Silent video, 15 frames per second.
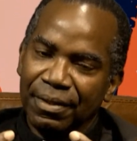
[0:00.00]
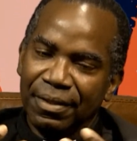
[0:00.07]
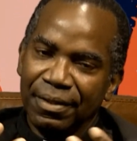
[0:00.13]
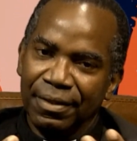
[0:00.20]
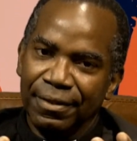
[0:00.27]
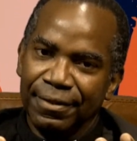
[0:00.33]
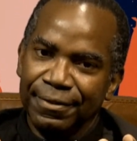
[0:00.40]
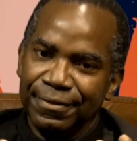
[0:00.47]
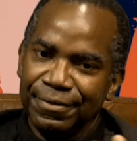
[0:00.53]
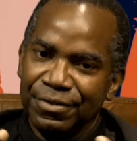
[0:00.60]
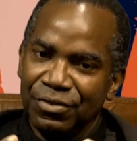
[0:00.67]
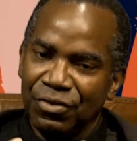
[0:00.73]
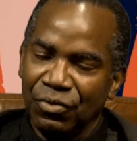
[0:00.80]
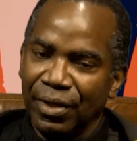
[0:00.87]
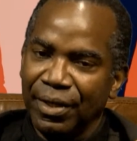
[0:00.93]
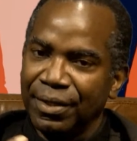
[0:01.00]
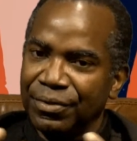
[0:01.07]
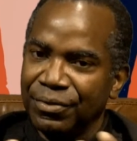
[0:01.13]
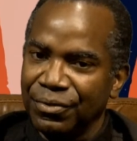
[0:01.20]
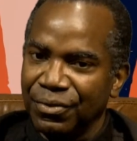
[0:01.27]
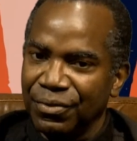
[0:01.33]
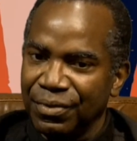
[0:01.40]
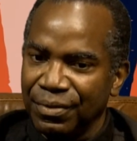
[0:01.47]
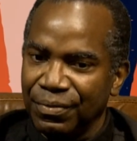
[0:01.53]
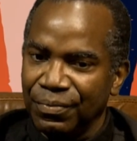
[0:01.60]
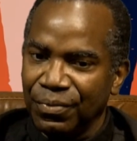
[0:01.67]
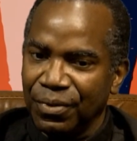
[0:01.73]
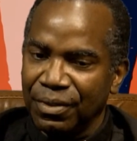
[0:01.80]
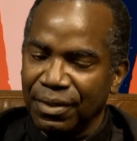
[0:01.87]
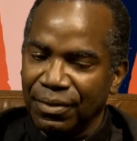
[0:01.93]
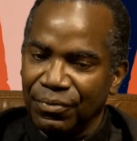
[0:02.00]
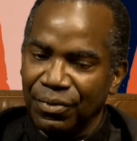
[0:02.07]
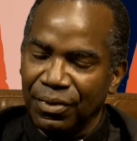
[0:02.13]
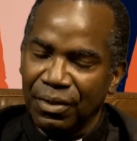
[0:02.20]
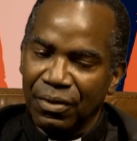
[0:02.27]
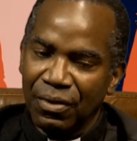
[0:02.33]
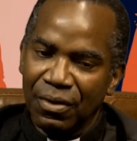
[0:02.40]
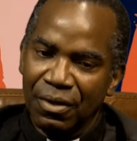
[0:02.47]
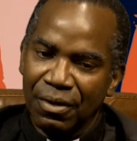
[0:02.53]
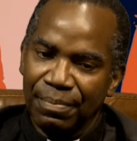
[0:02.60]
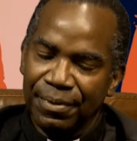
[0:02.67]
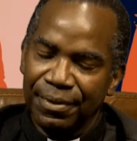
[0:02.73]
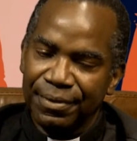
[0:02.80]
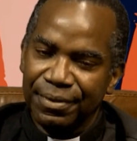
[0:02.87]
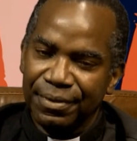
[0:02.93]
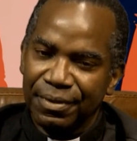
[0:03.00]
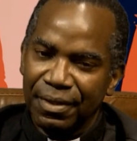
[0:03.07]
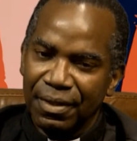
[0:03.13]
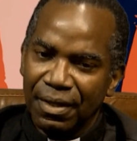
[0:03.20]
things grander than what they really are, but